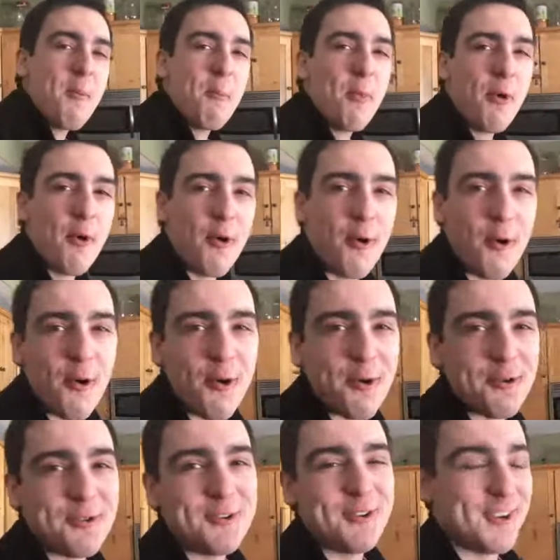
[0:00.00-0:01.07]

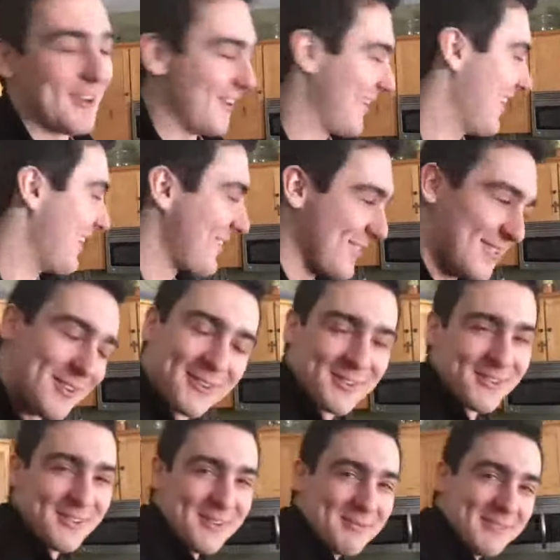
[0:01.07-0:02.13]
More shit. That's so
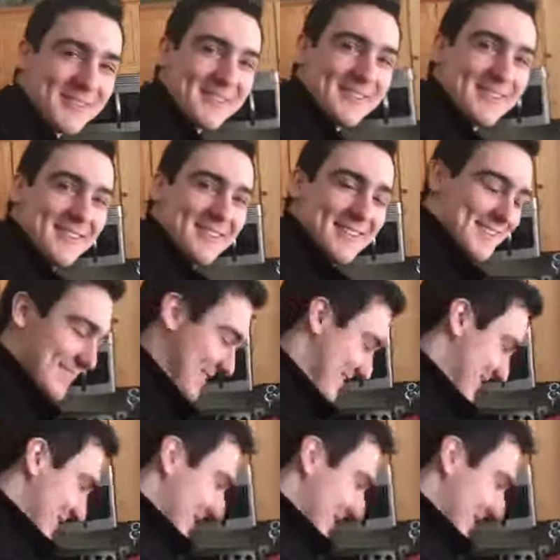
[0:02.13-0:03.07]
stupid.